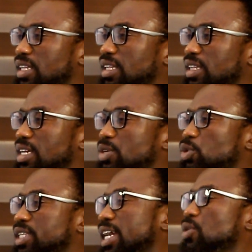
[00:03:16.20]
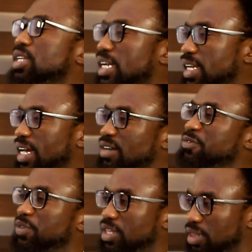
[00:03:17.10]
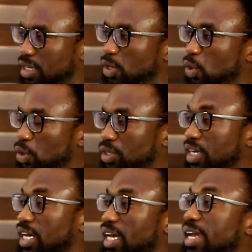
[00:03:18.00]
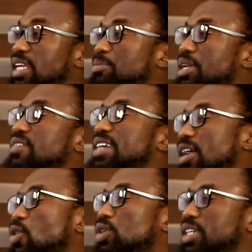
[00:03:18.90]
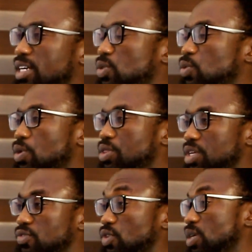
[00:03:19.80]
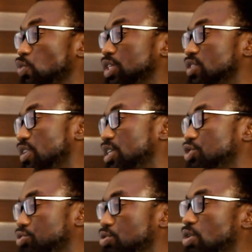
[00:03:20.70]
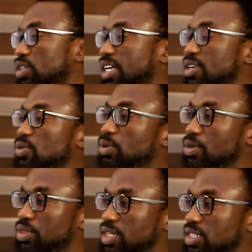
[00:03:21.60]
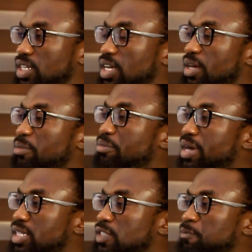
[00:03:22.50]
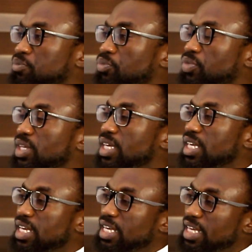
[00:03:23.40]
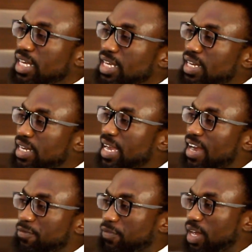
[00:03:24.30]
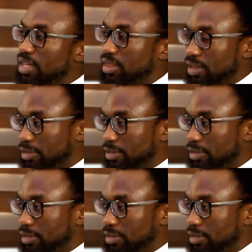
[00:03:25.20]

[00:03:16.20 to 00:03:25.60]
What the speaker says: they will tell you that they have faith in God and they believe that God can do all things for them, which is very true. God can do all things. But in their faith,